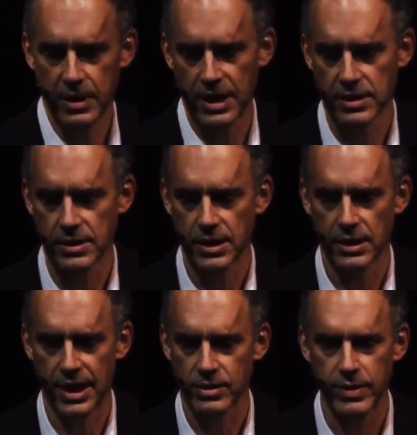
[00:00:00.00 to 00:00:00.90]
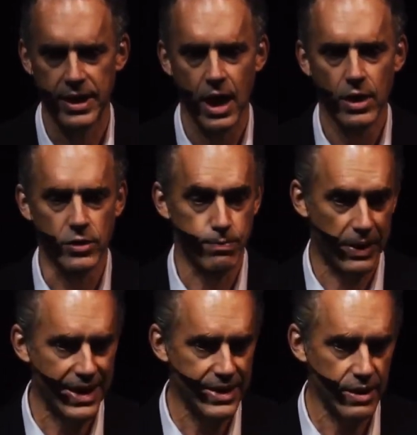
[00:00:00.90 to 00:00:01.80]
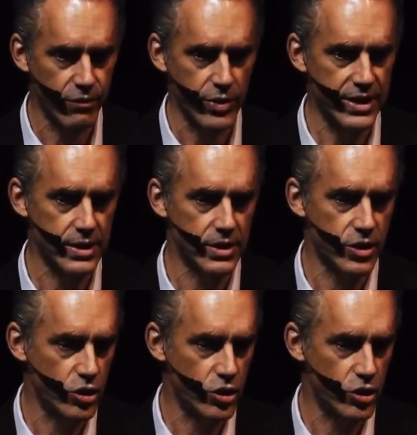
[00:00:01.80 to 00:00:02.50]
As I said last week, there's plenty of reasons